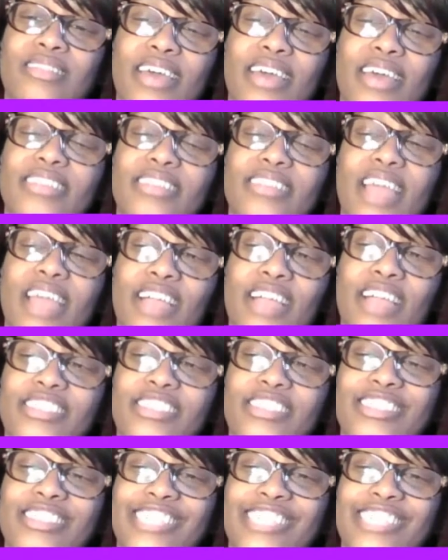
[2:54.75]
That's
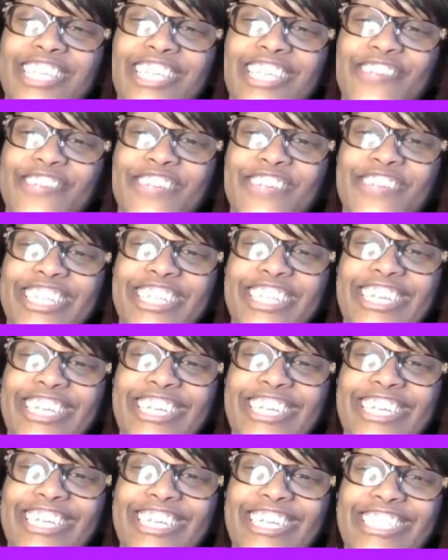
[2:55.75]
actually really
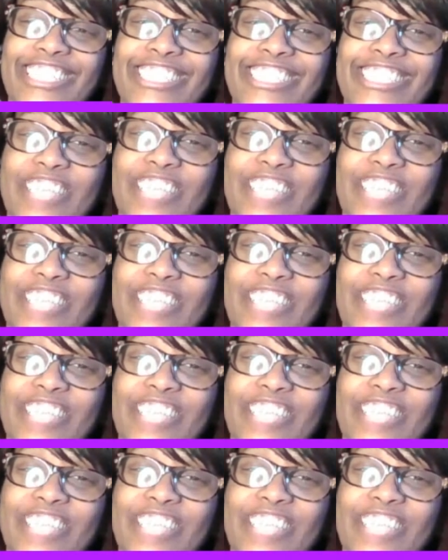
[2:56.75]
good.